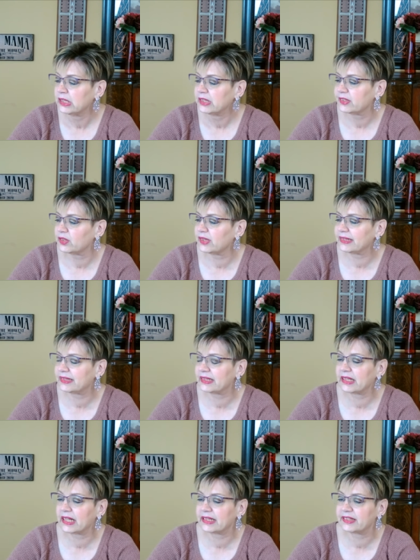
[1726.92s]
So that's
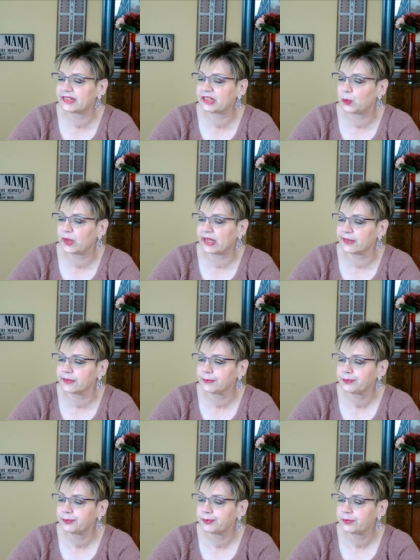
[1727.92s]
a nice square.
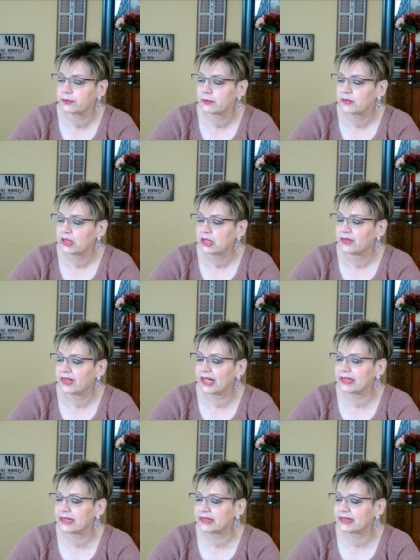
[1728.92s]

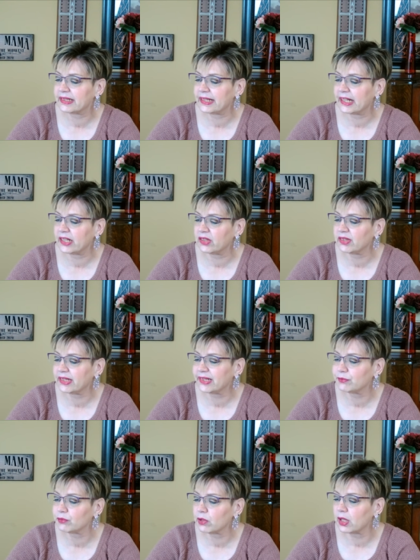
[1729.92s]
That is the
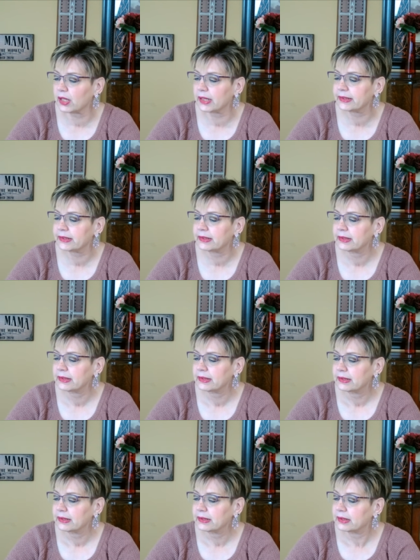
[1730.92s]
Arianrhod
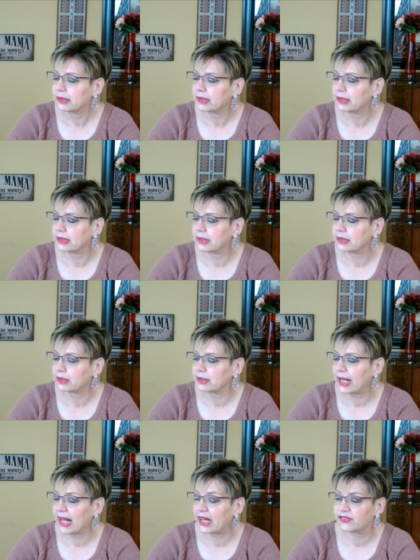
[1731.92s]
uh,
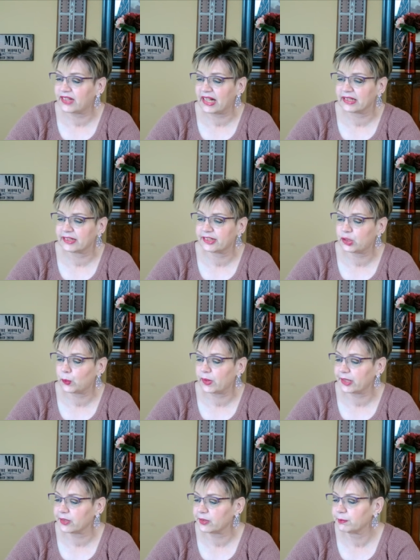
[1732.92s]
Afghan
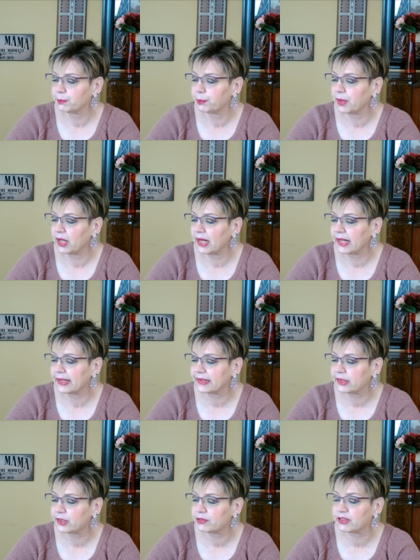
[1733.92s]
Square by
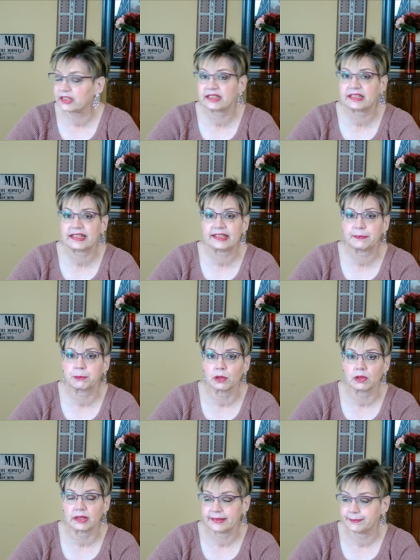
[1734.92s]
Christine
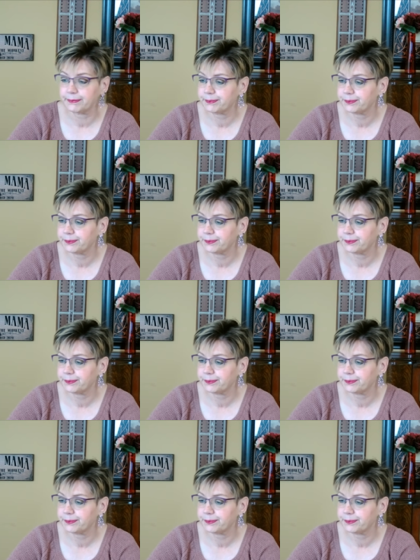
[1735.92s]
Mullen.